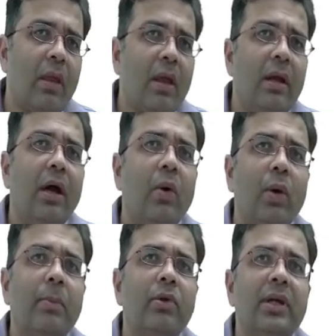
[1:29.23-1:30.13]
Now,
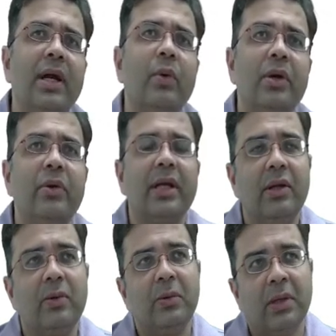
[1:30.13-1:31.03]
one more thing I want to tell
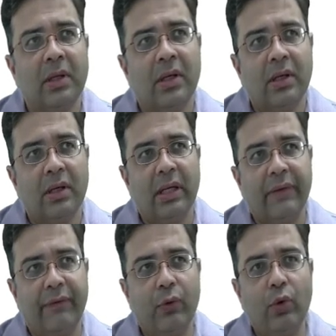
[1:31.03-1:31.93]
you,
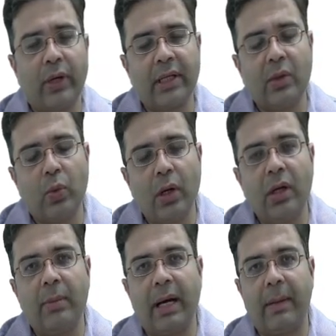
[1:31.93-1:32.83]
if you look at the
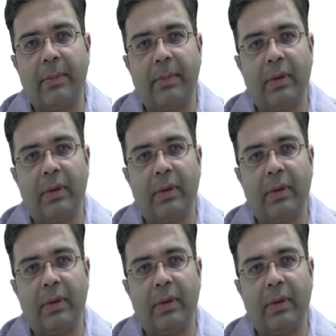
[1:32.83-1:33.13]
world map,